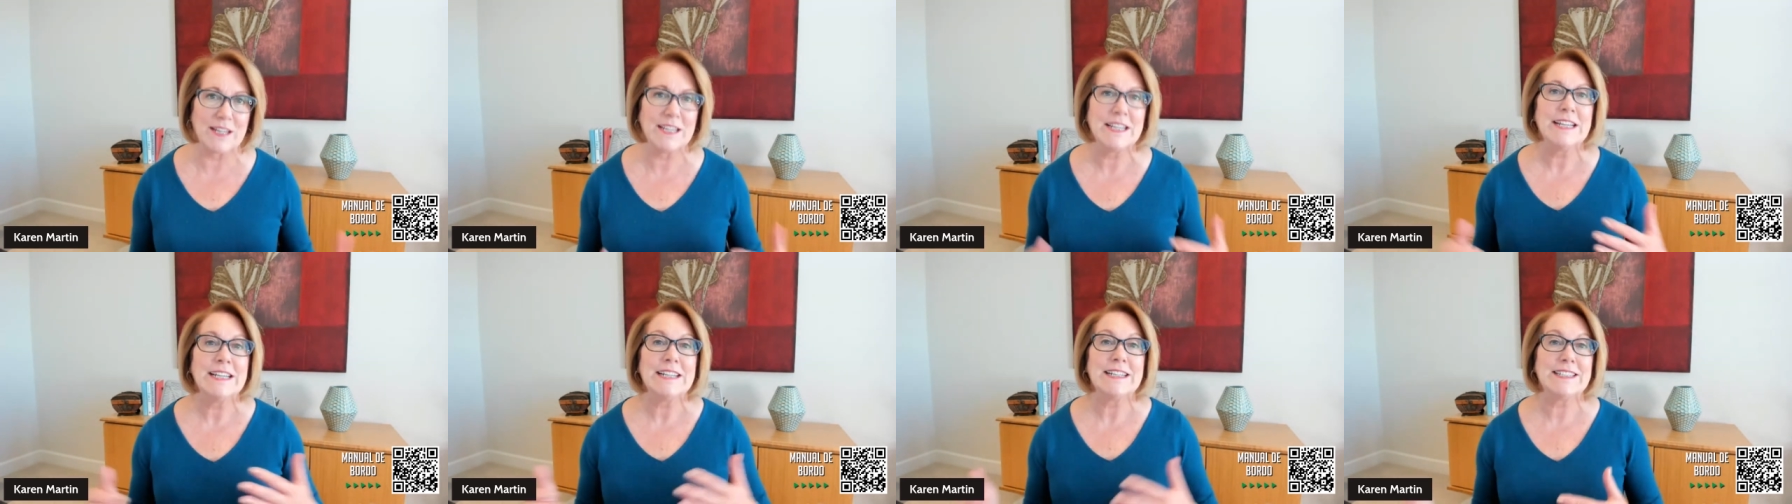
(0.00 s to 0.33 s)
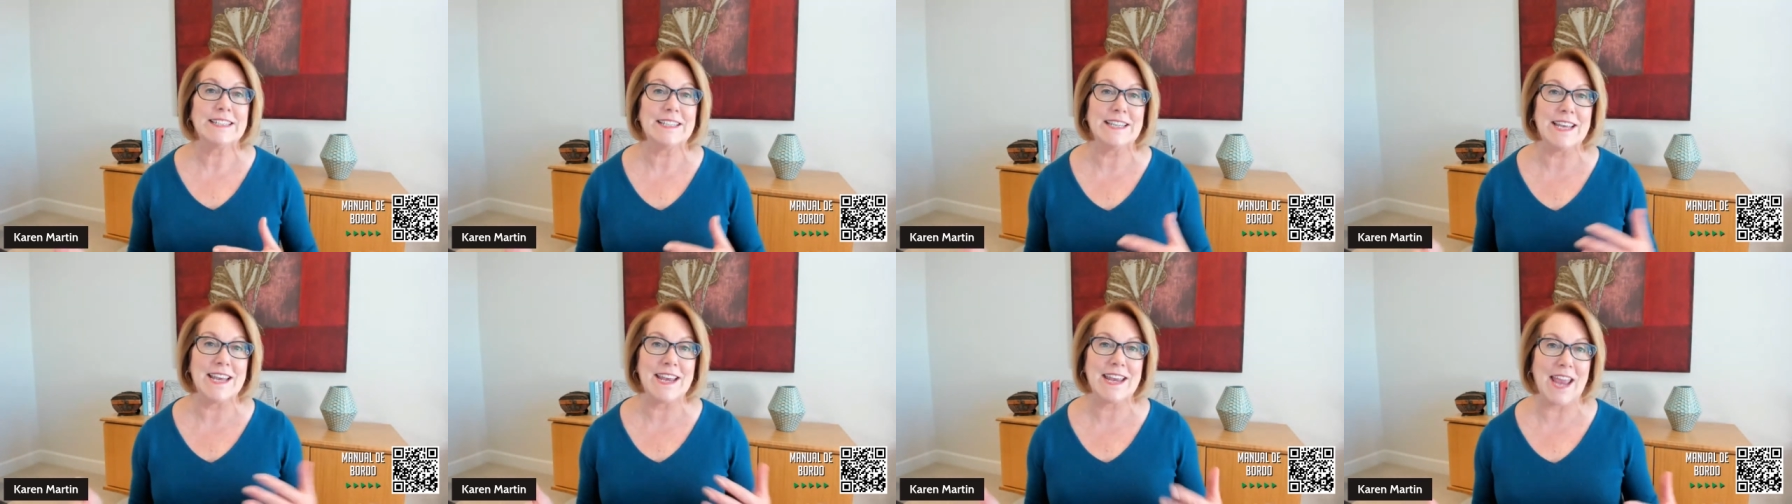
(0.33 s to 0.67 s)
it
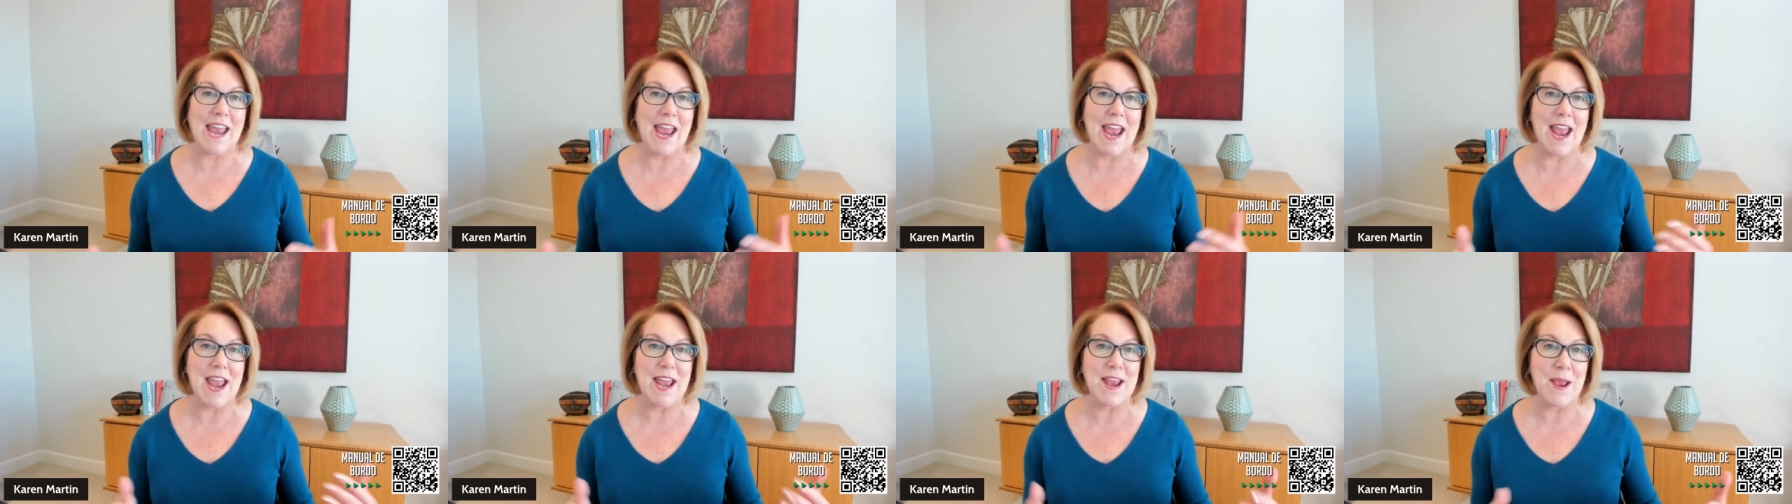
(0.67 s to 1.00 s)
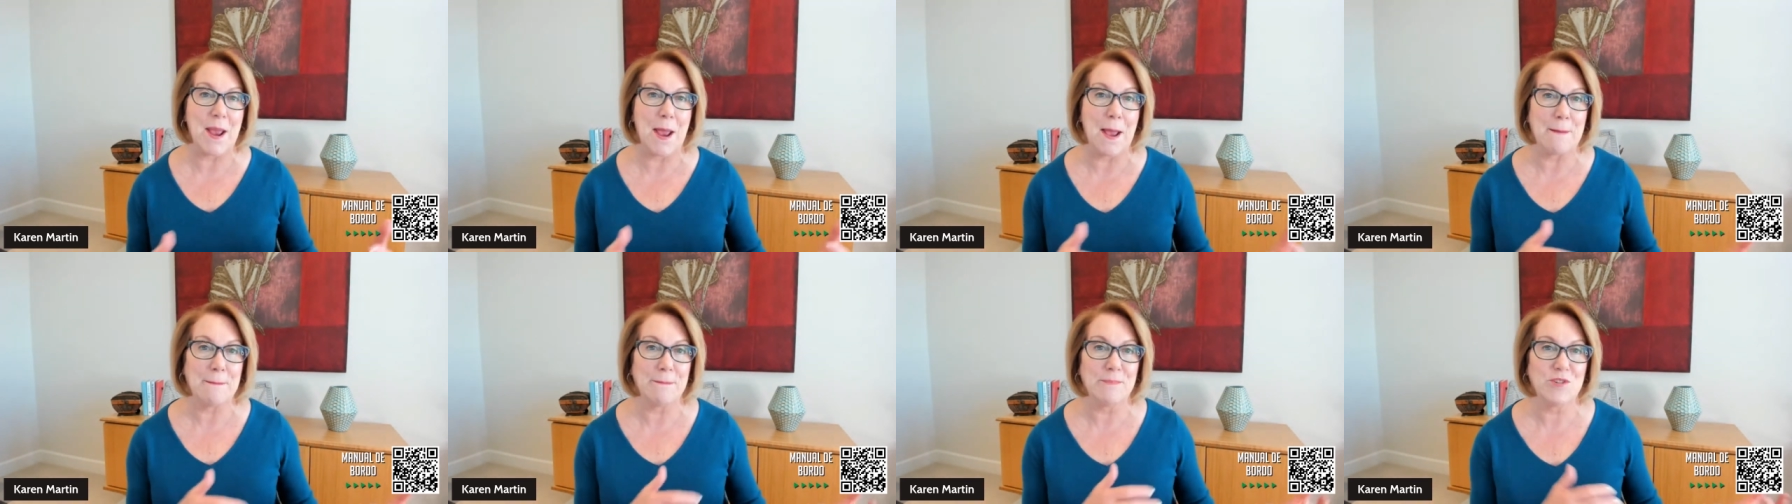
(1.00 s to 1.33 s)

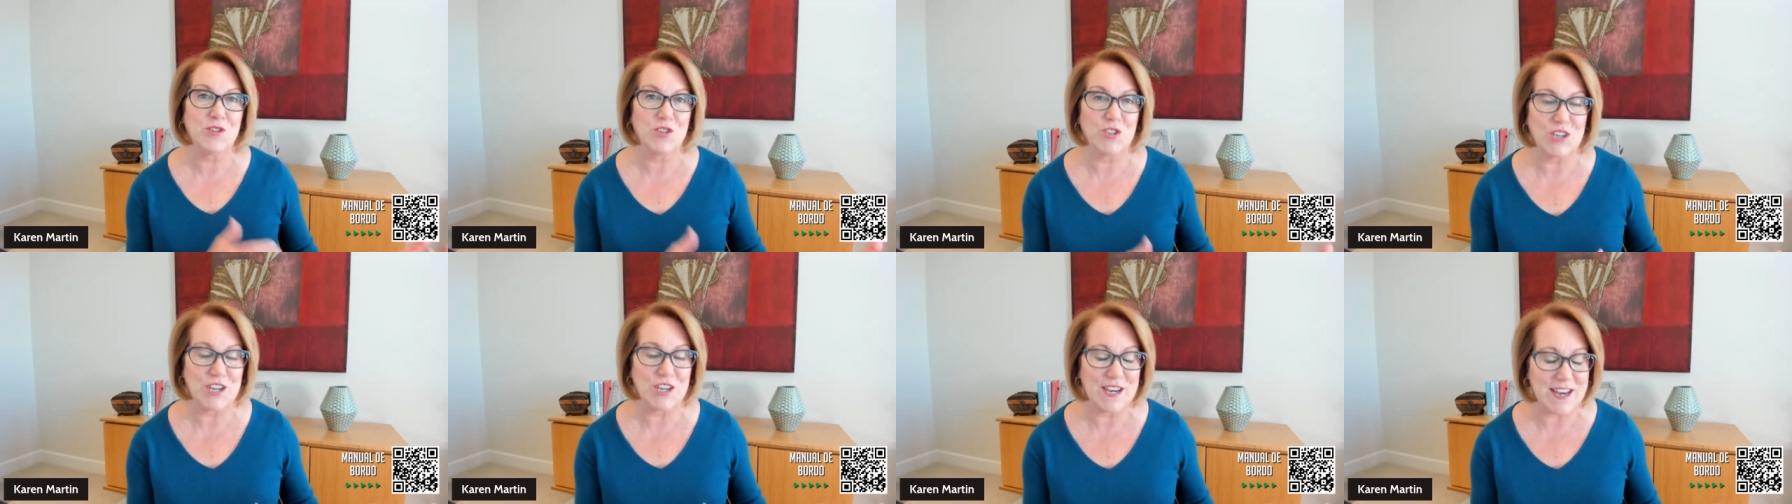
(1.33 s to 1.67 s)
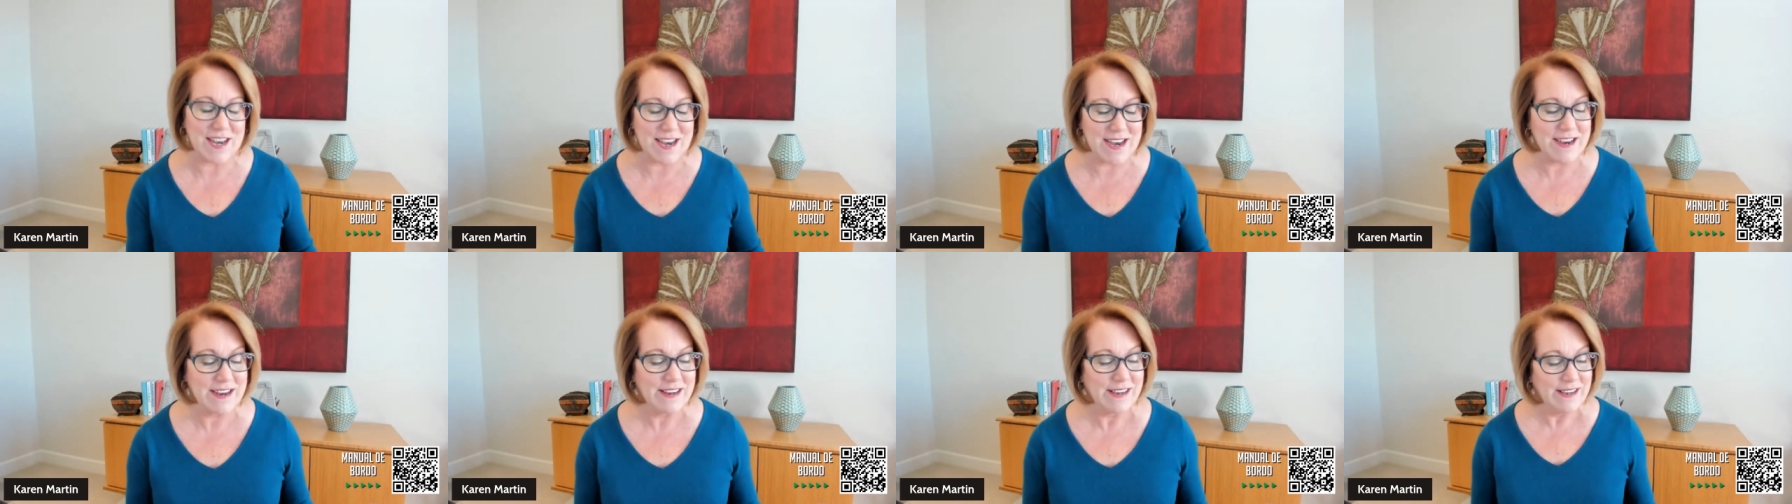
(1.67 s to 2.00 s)

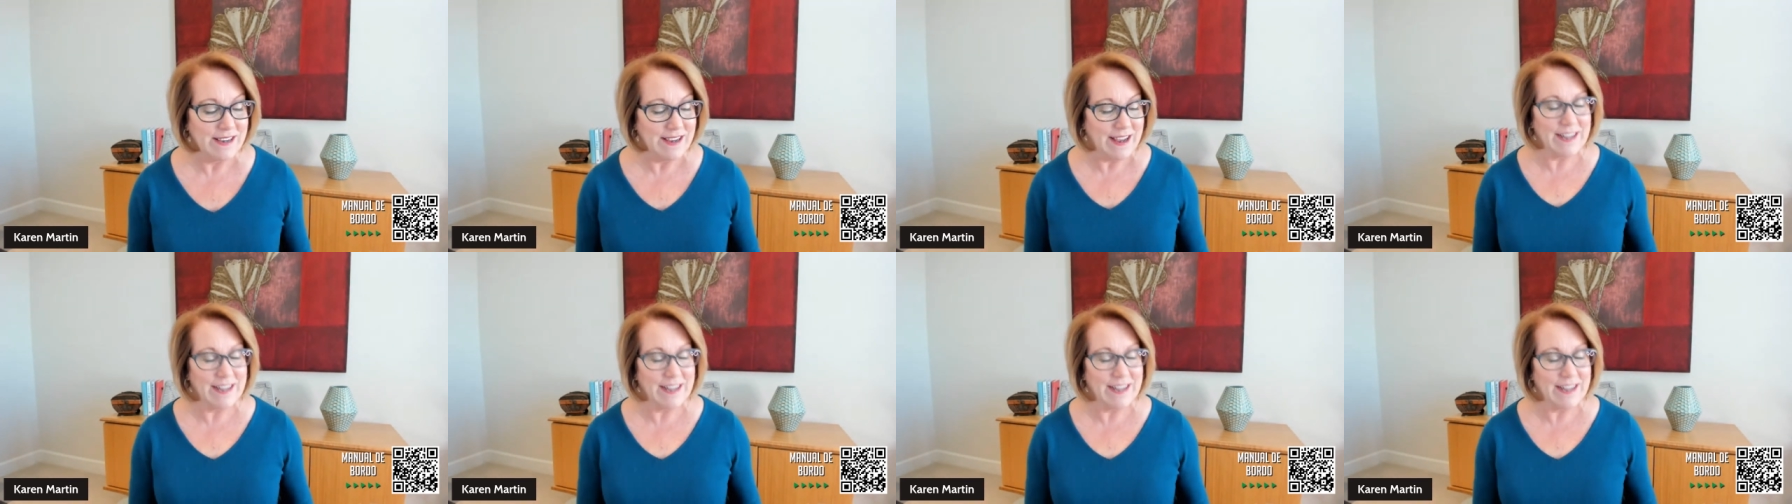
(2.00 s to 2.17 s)
TKMG